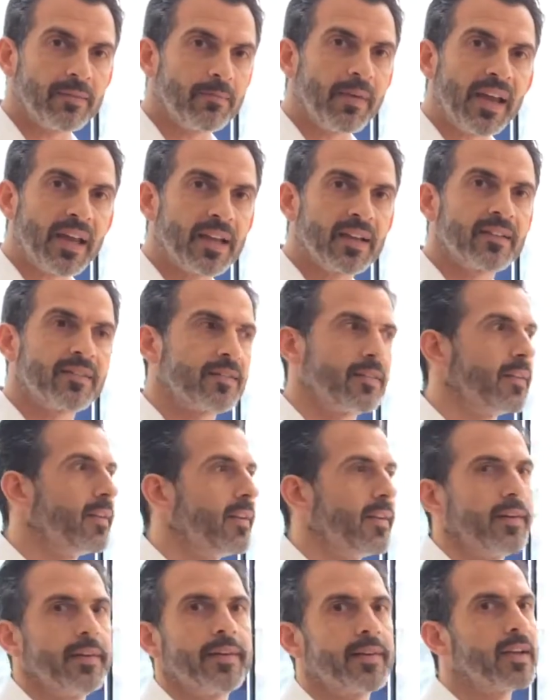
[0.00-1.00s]
make it
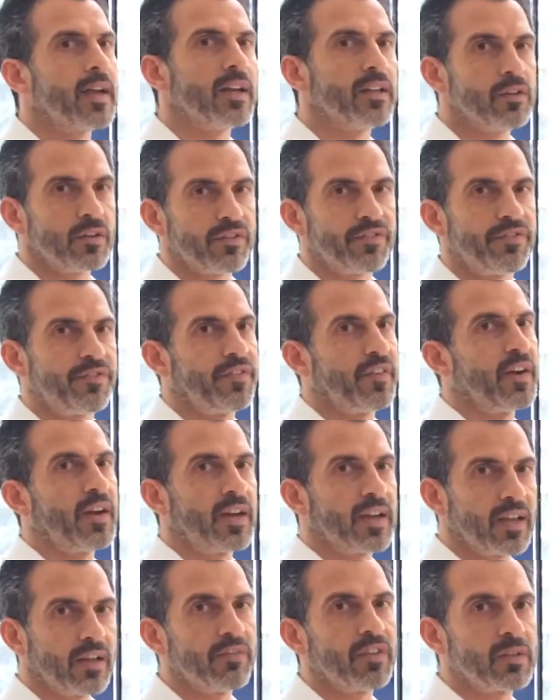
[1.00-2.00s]
kind
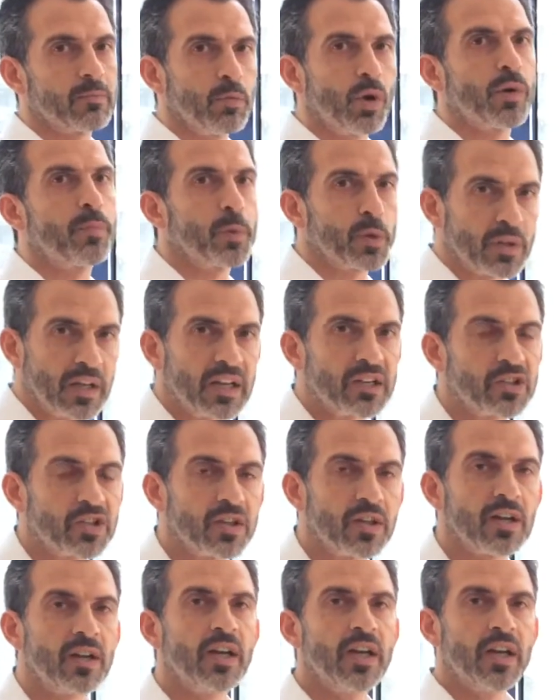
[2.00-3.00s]
of give it more
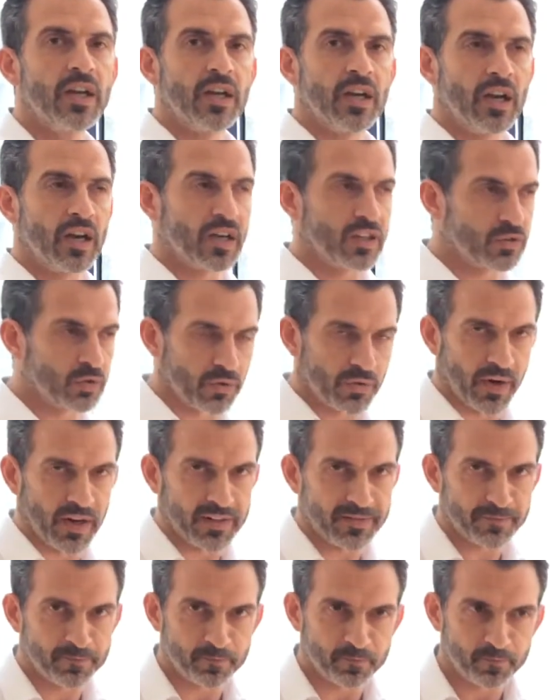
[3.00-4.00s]
potential to
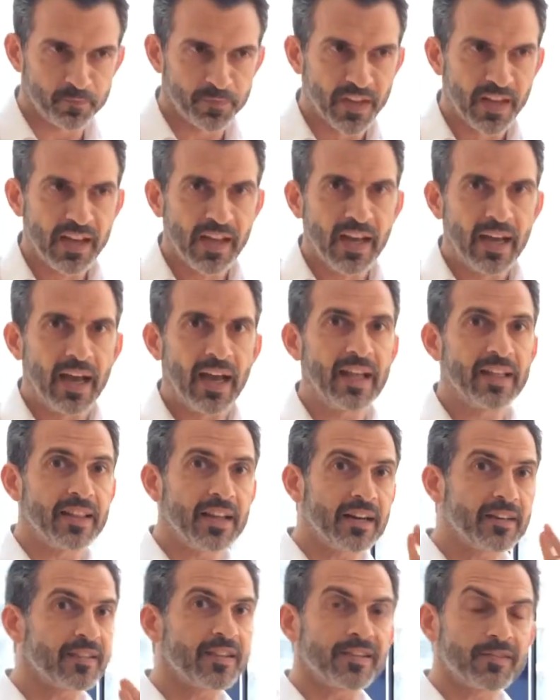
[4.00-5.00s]
rent. And
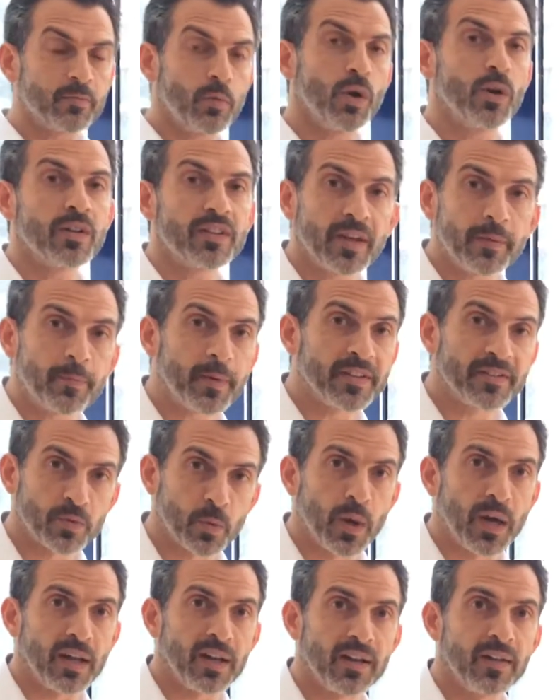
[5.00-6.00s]
there's a small tip as
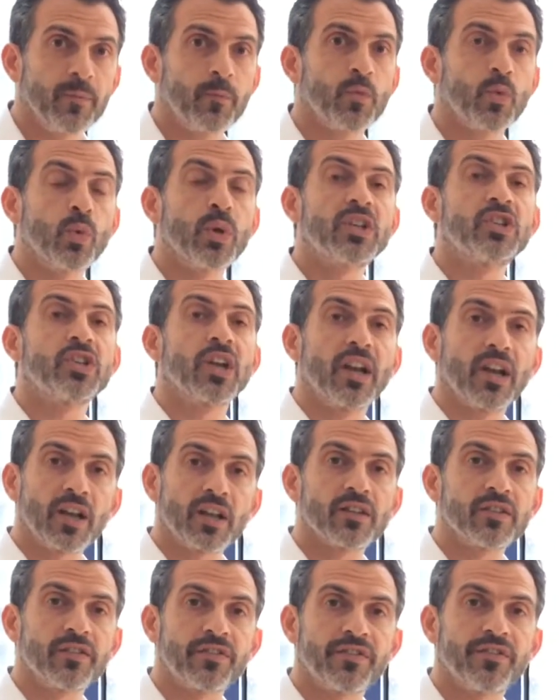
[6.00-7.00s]
well, which a
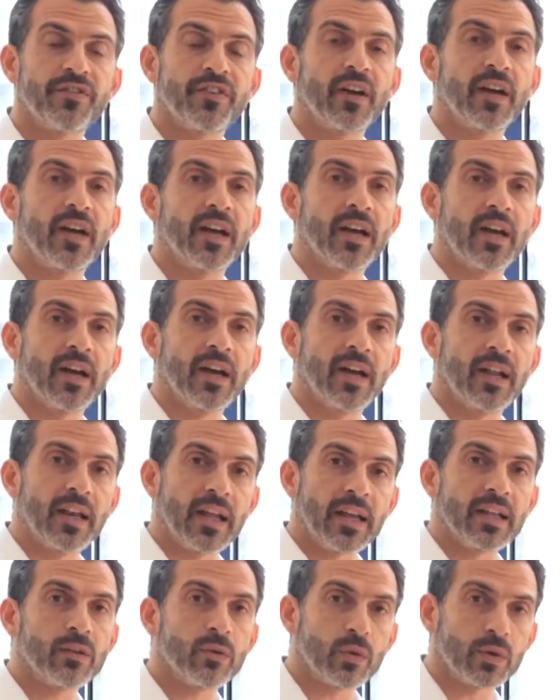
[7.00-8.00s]
lot of
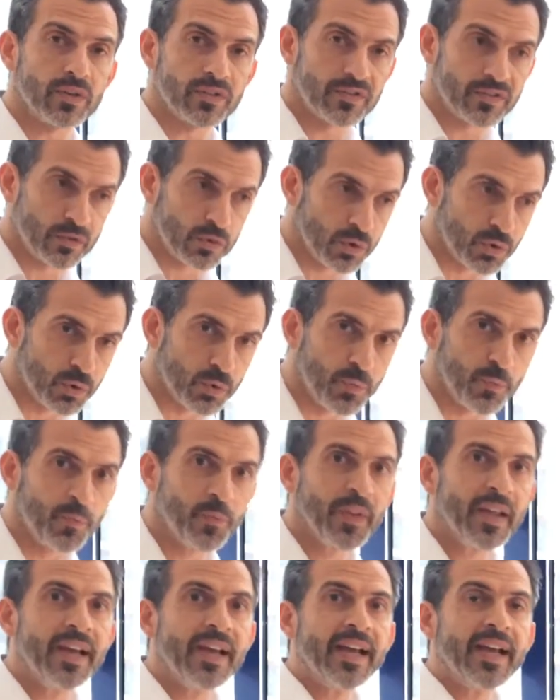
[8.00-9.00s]
landlords do.
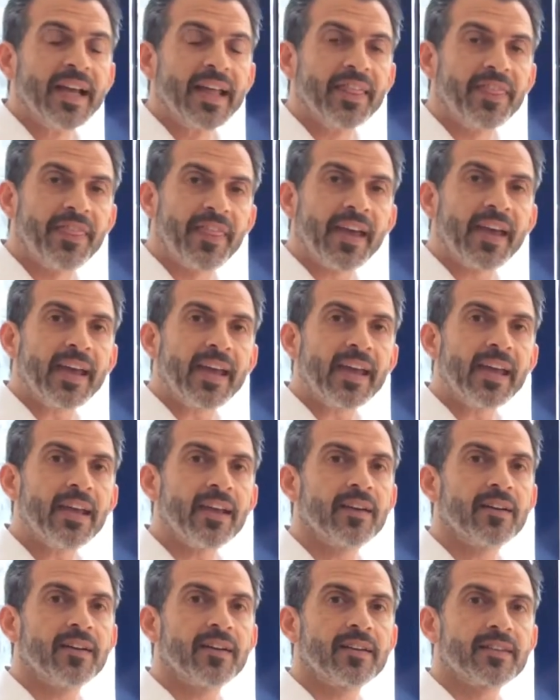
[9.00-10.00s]

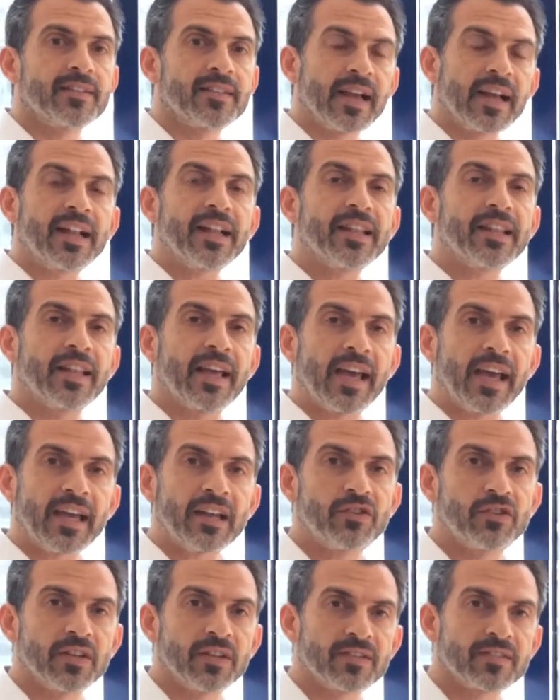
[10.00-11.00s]
They tell the
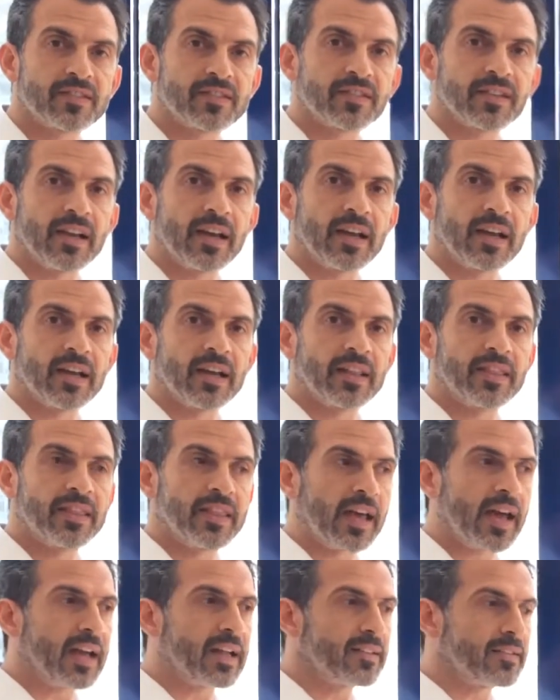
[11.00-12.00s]
agents
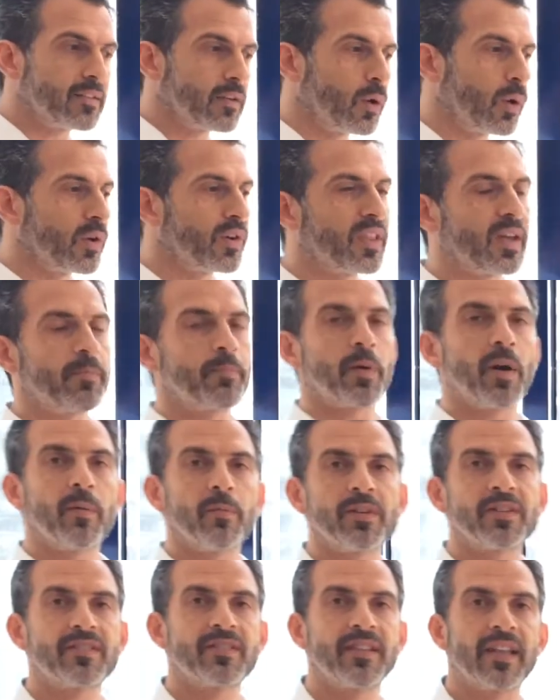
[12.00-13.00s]
they
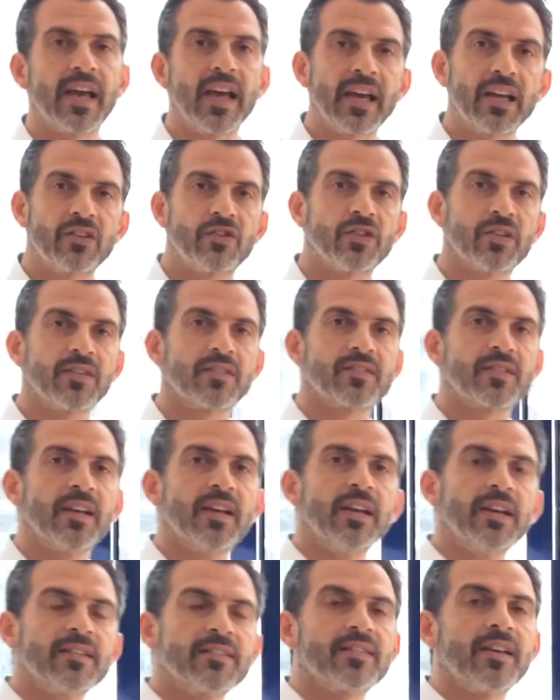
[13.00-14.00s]
promise the agents
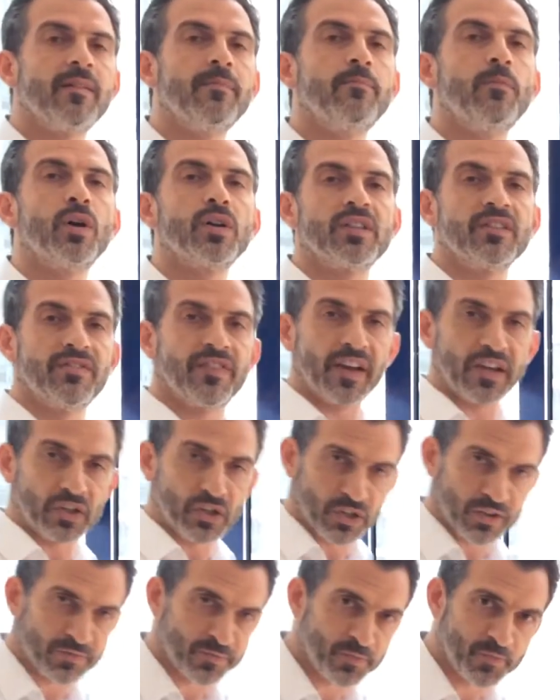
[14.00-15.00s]
some
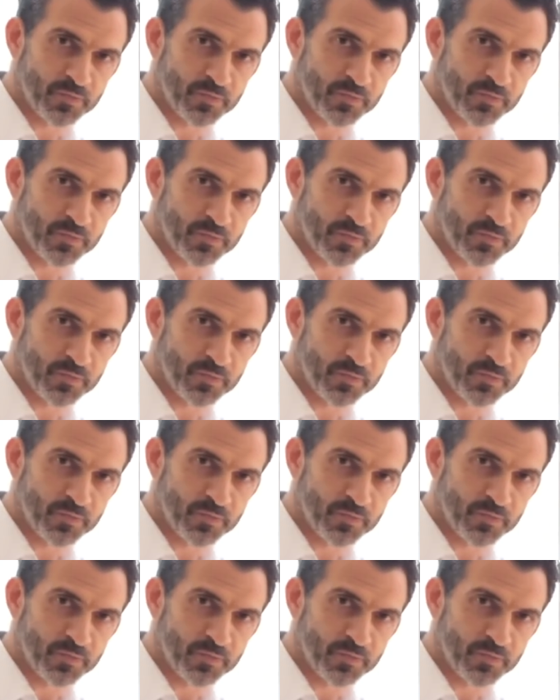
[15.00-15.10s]
motivation.